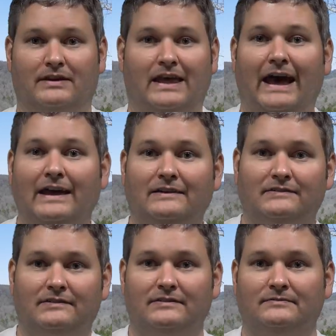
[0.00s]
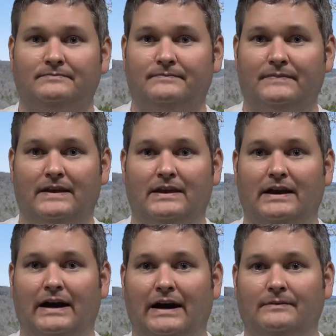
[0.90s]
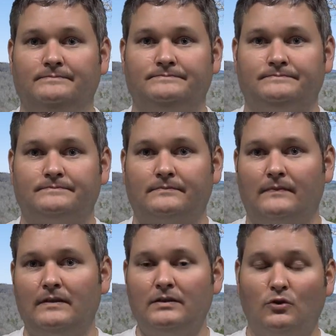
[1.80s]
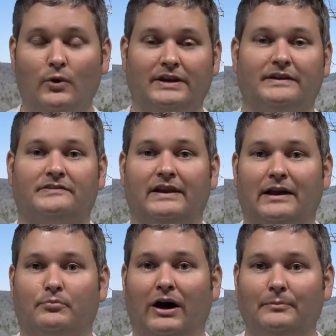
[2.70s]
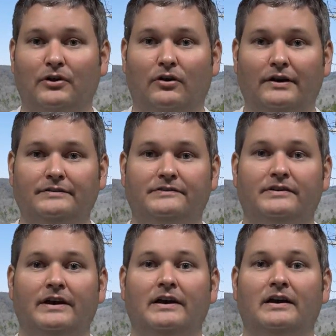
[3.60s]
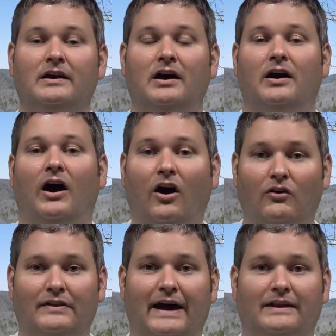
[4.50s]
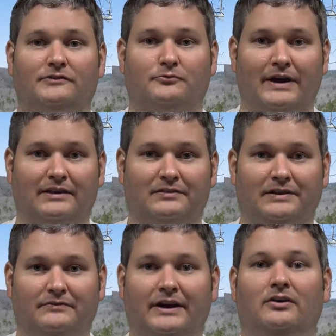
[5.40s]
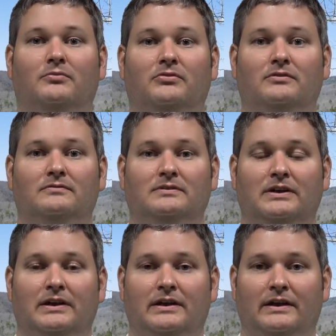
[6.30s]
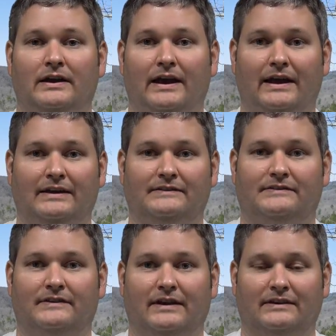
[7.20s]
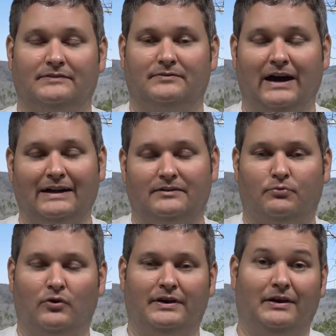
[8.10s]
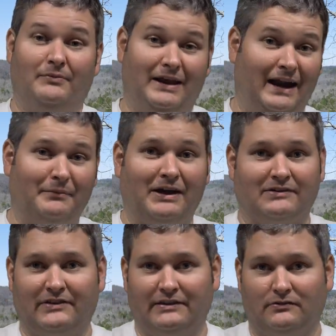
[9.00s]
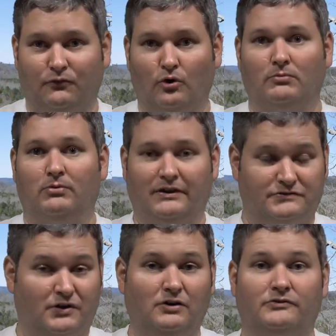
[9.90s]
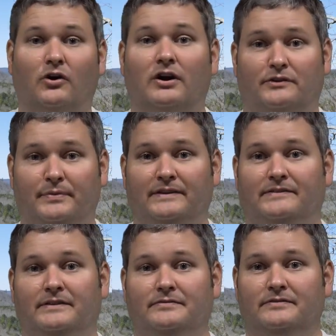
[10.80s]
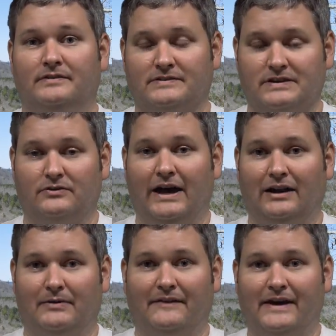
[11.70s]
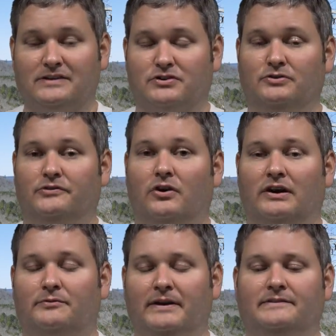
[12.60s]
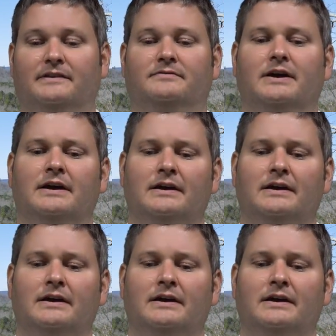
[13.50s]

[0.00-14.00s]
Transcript: the case, the uh, quick disconnect prop guards, all of that is readily available and it's and it's gotten to a um, and I'm not going to say it's affordable because drones are expensive. There's no doubt about that. Drones are expensive,